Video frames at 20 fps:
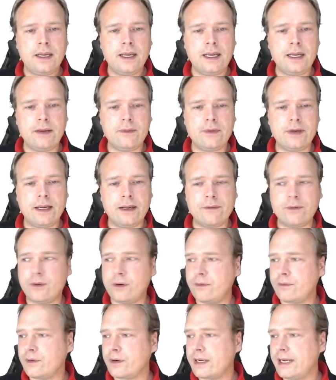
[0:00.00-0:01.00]
And then we have
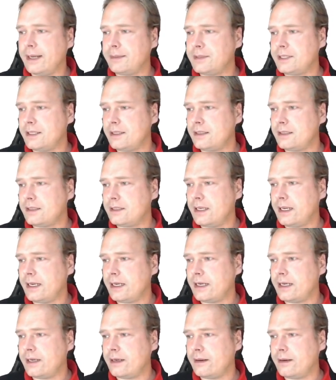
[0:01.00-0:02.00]
all of our captains
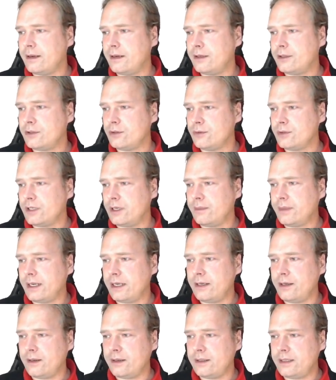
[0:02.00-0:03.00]
like Susan,
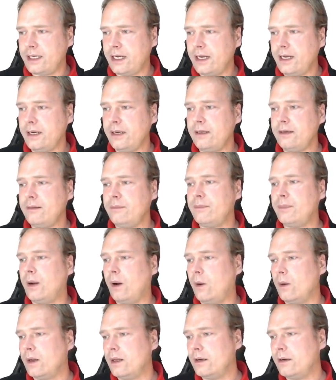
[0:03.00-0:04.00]
Mike, John, Jane,
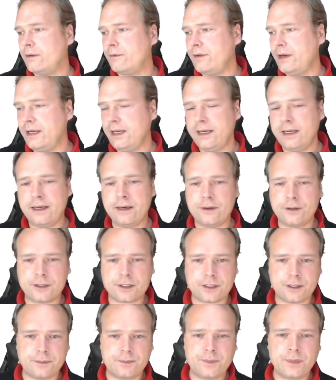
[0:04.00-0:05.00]
Paula, Ophelia, and
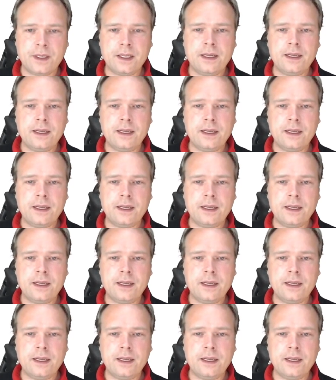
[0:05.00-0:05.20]
Oscar.